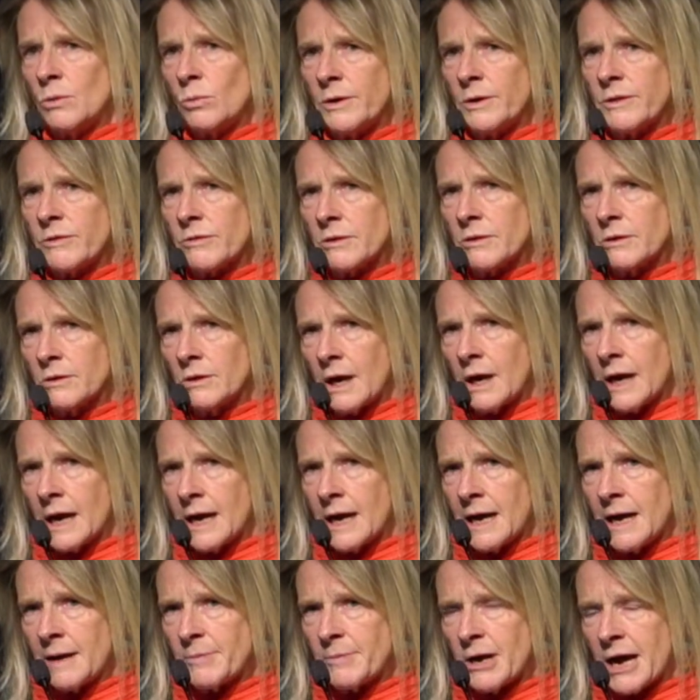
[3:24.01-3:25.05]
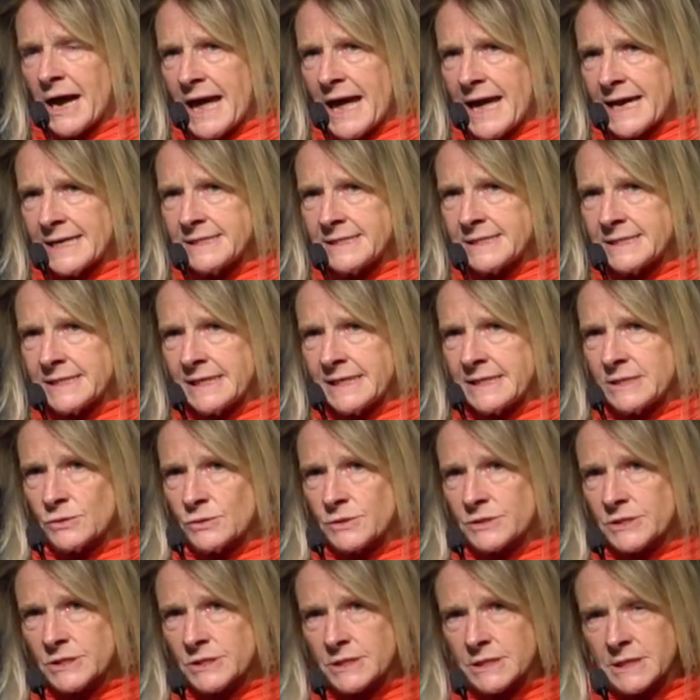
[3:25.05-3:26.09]
With the, um, I had seen
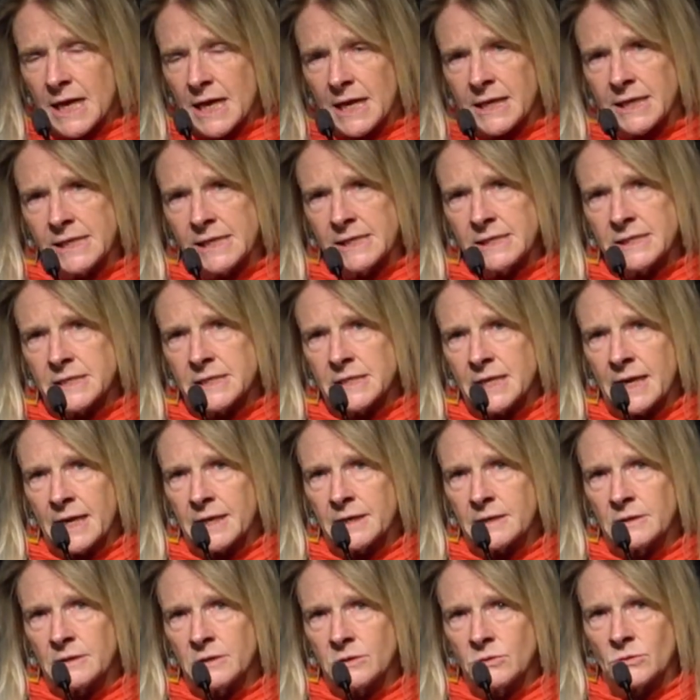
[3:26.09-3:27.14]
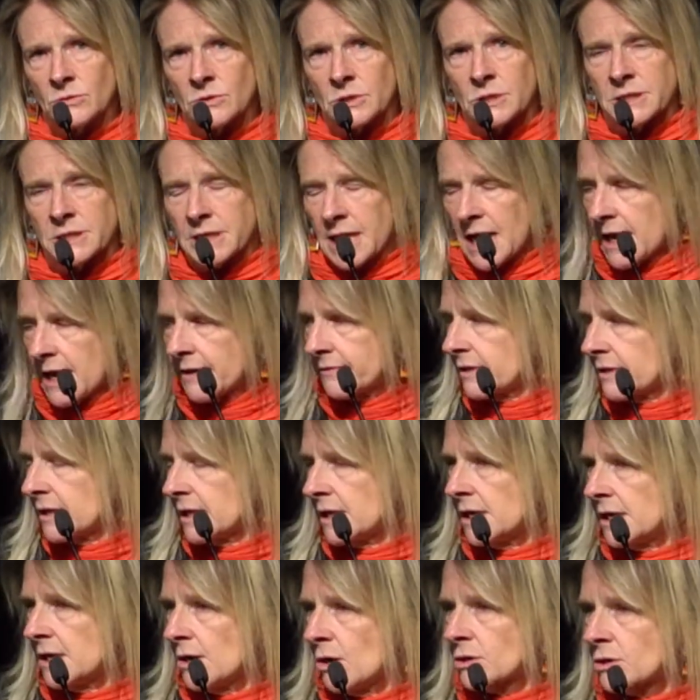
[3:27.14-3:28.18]
sort of studies that had looked at
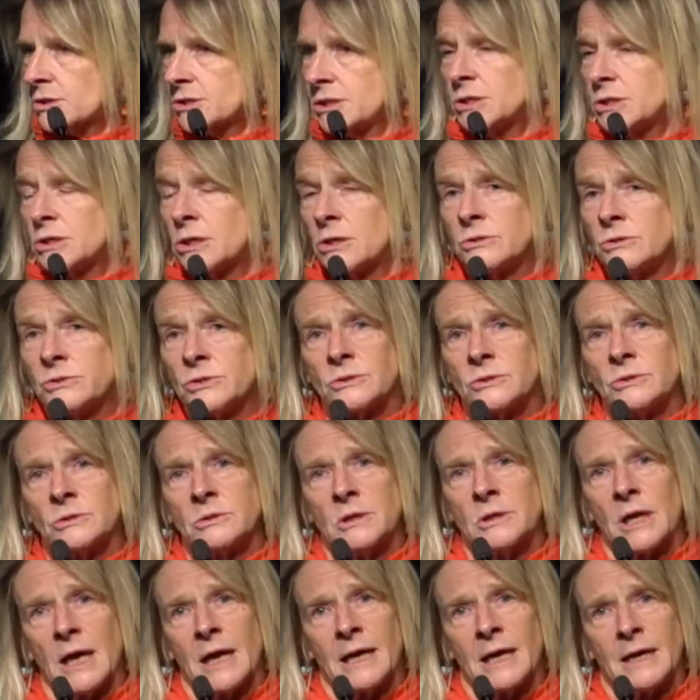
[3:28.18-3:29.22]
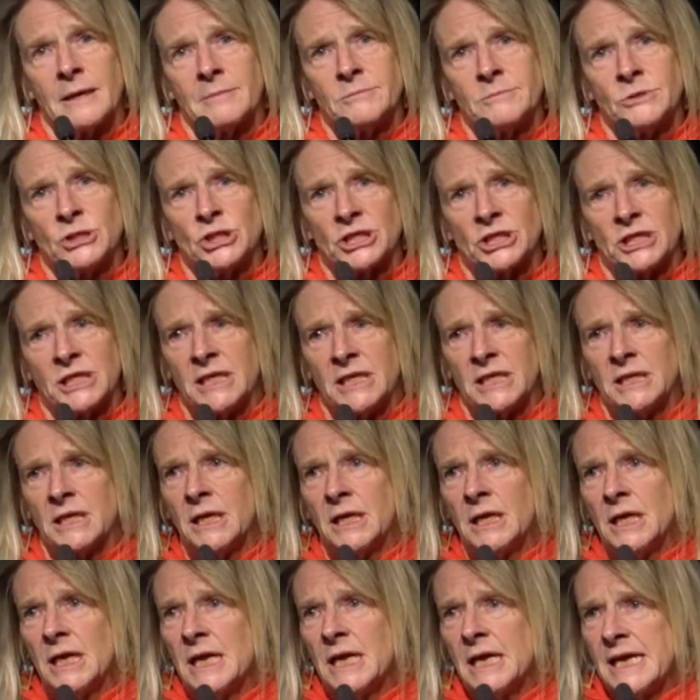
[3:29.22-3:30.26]
the oxytocin um, gene
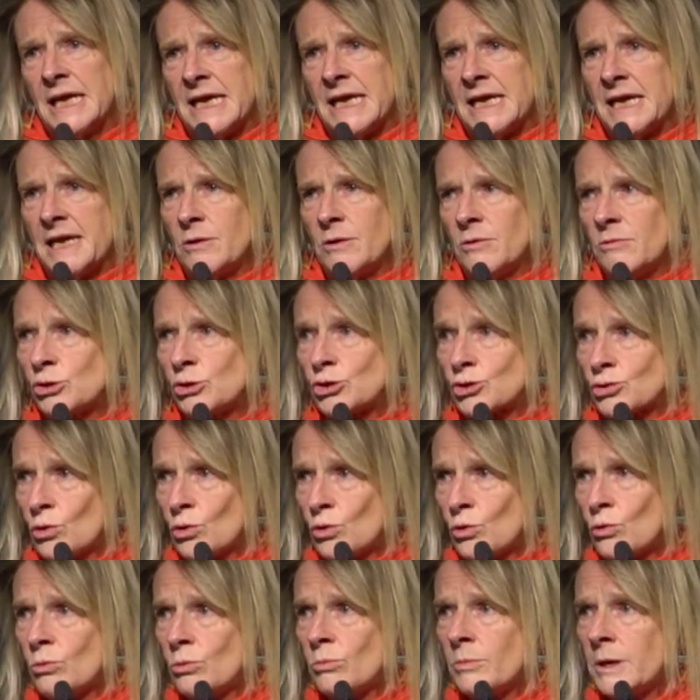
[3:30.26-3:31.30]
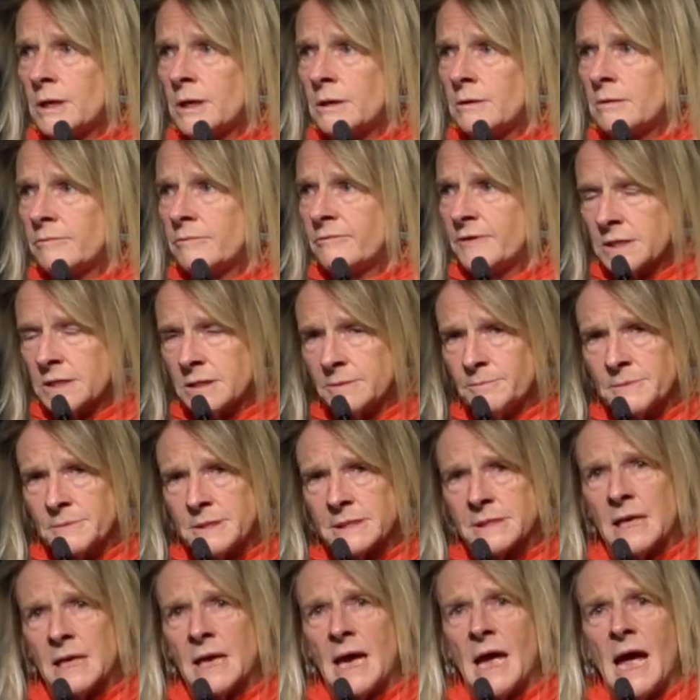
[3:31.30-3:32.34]
in trauma
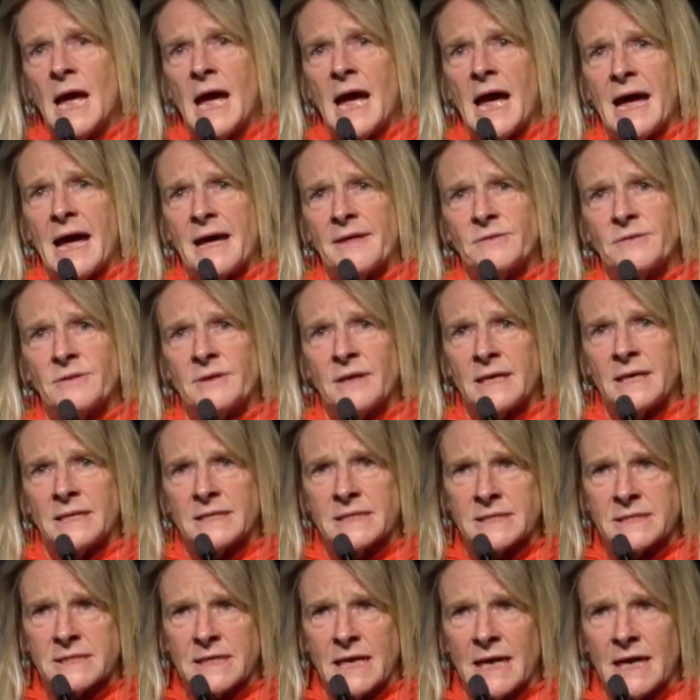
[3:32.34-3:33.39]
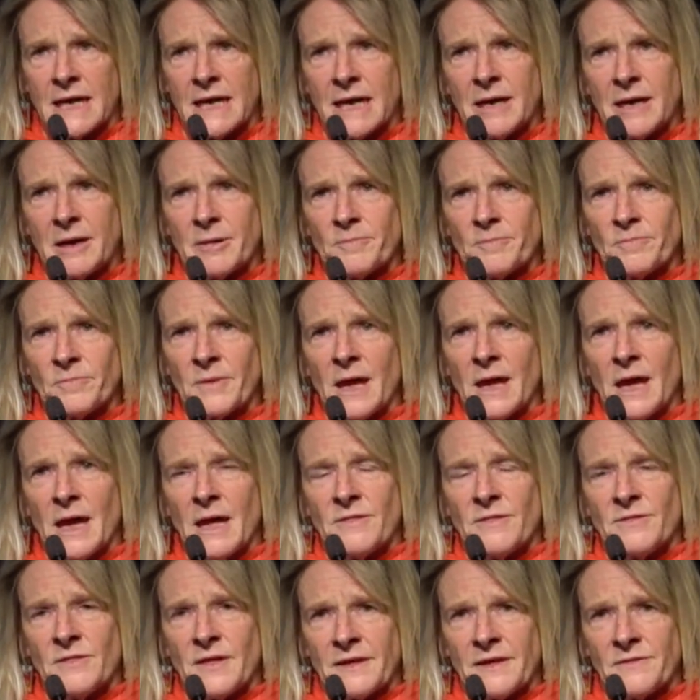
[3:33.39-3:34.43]
victims, and that, um,
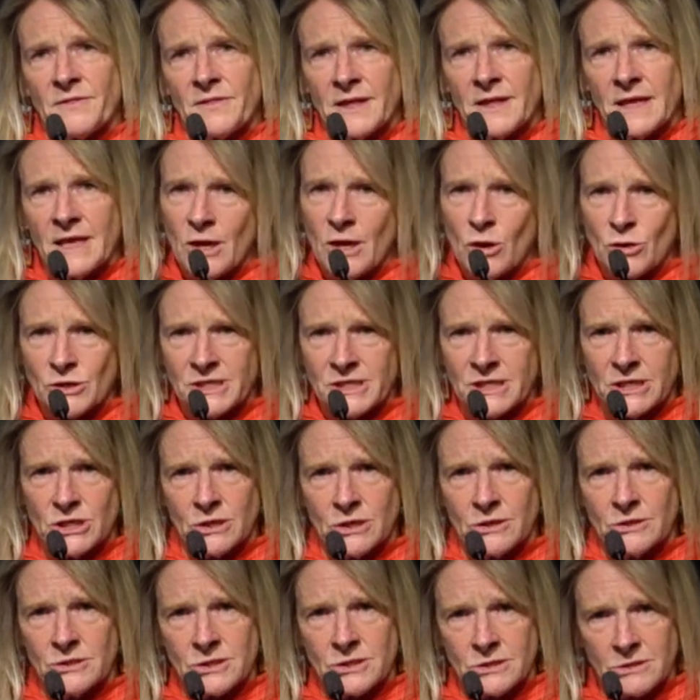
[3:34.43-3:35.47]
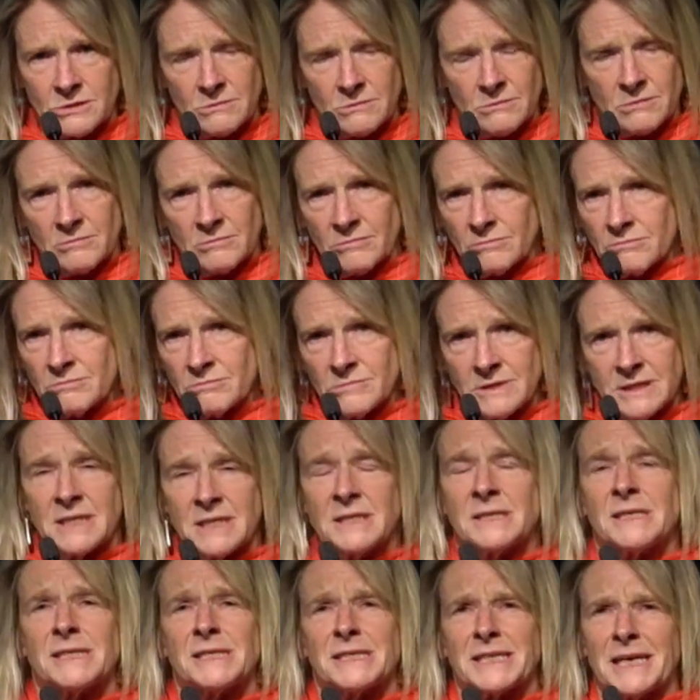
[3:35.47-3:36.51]
that the oxytocin
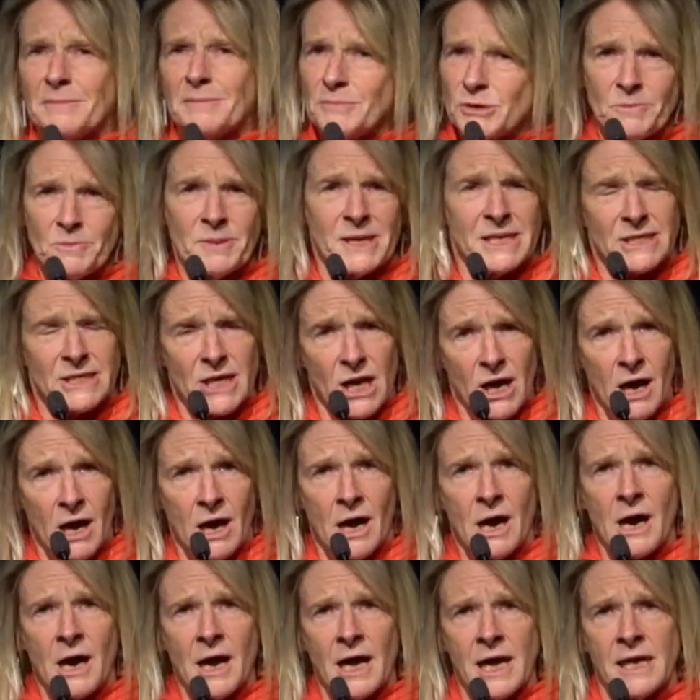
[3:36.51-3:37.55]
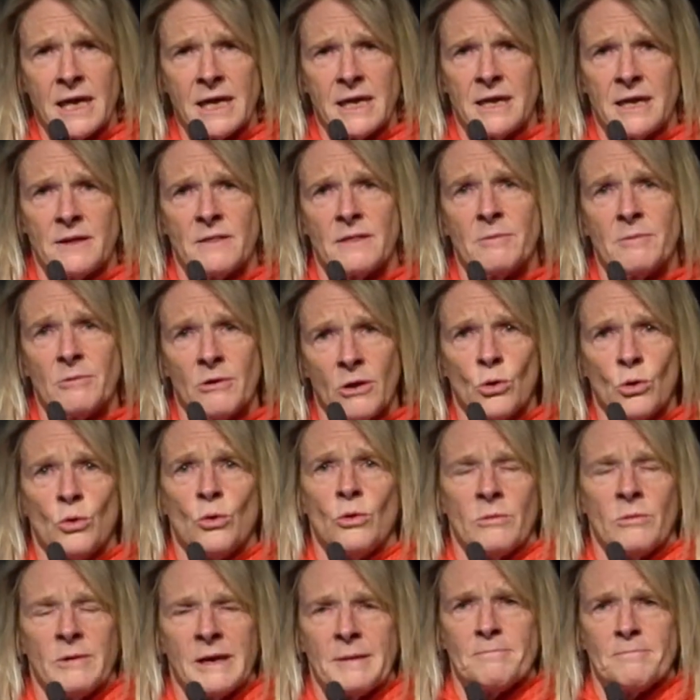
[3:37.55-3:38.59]
didn't seem to be as high in
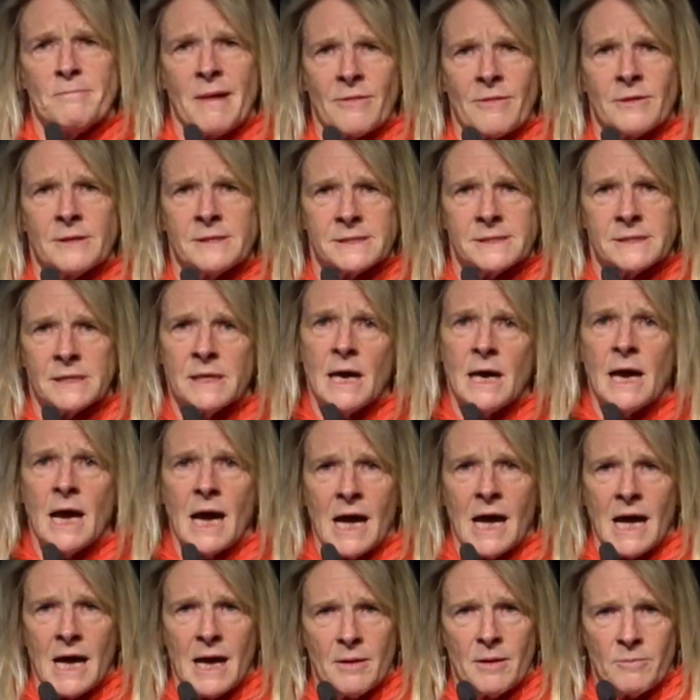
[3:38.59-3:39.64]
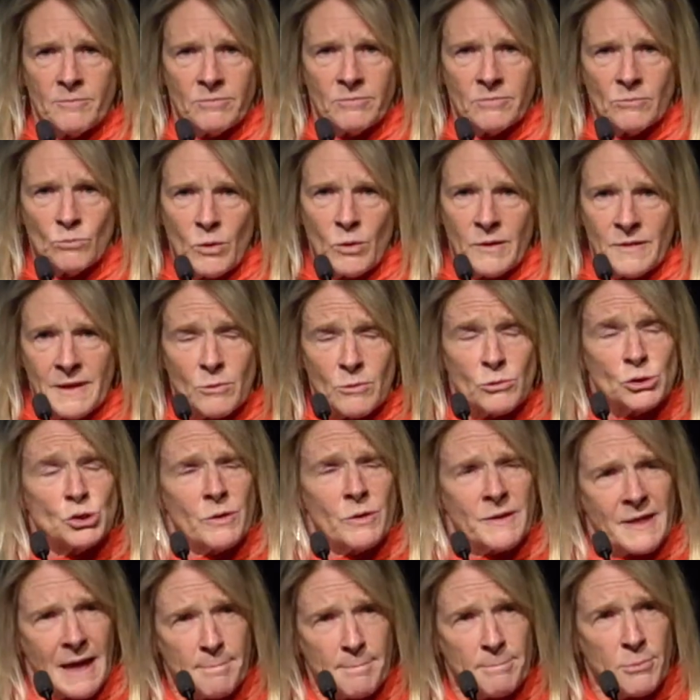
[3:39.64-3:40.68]
the, in mothers um, when they were
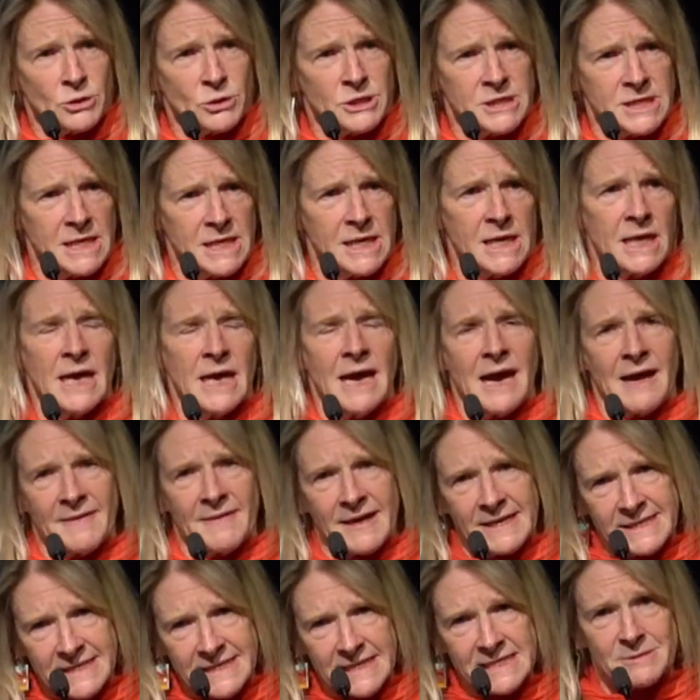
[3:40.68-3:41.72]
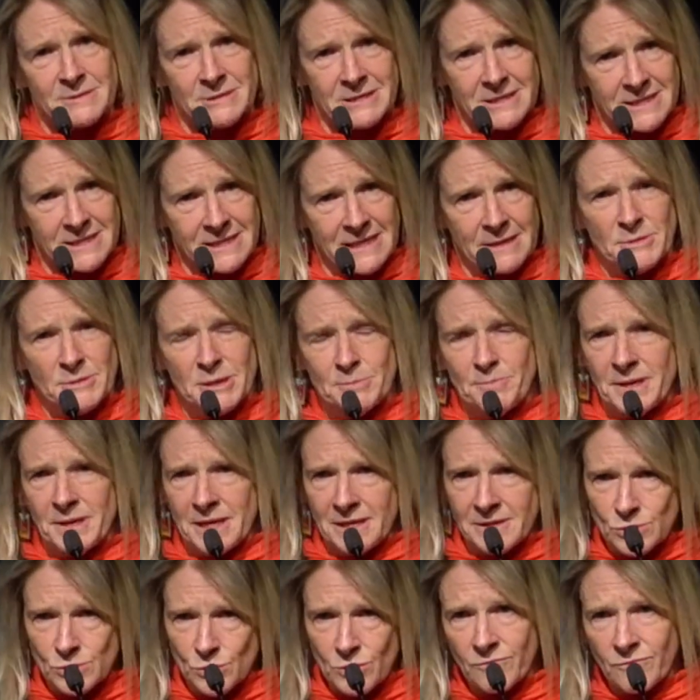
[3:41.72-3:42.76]
doing that bonding, and that does seem to
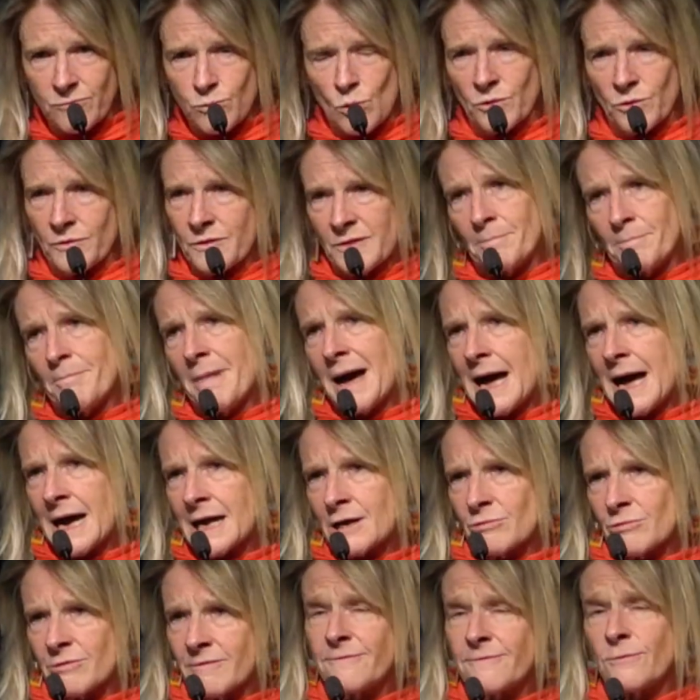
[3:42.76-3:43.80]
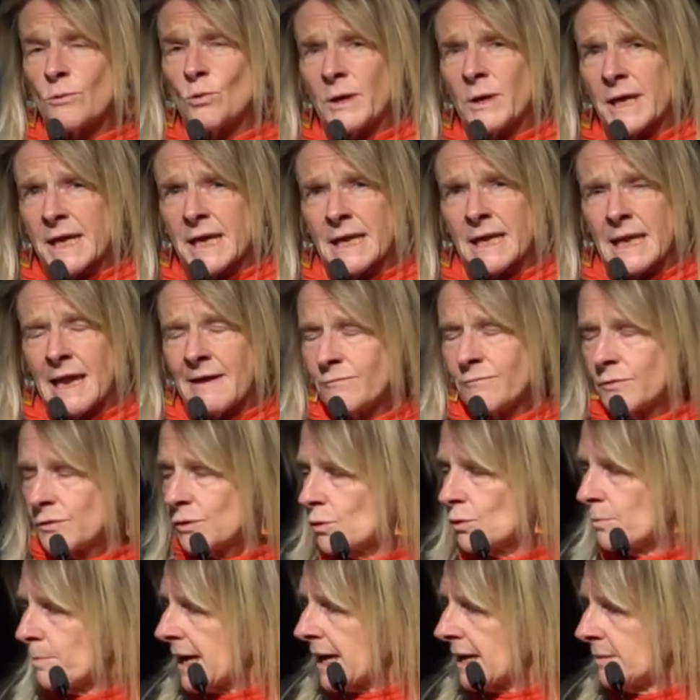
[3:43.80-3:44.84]
be sort of what the marker of falling in love
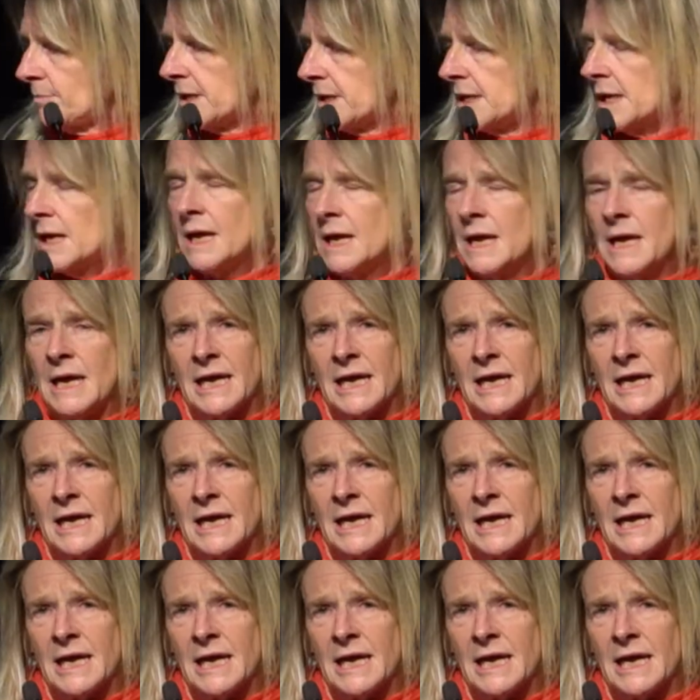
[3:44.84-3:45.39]
with your baby,